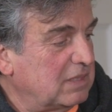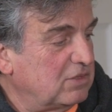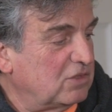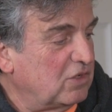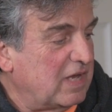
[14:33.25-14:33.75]

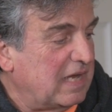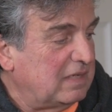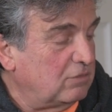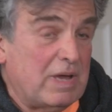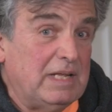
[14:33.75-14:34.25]
so
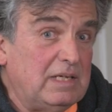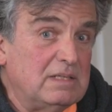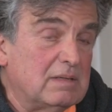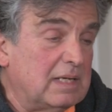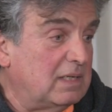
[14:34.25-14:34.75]
I tried
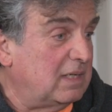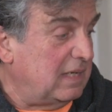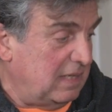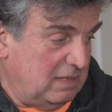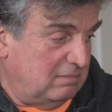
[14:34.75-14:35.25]
it, and
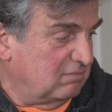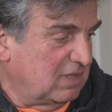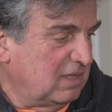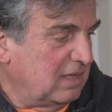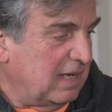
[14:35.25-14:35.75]

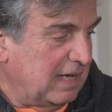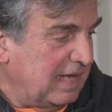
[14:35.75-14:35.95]
I